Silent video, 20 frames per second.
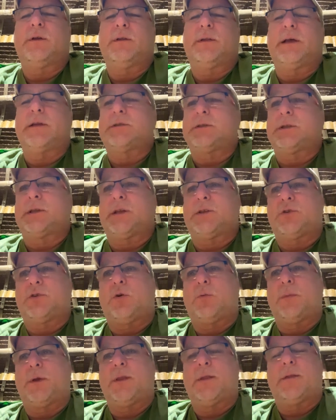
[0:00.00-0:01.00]
That's what they
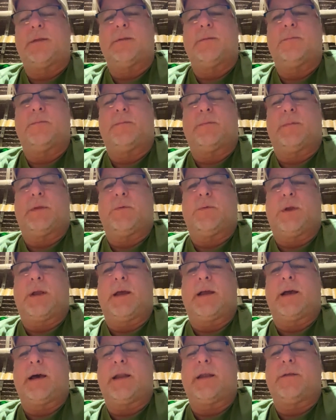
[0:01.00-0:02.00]
told me when I
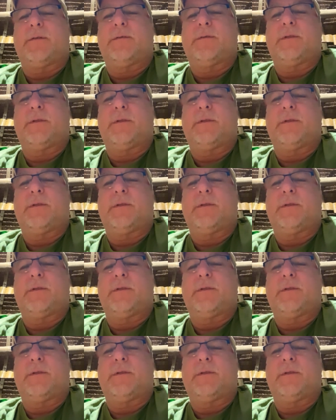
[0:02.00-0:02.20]
got it.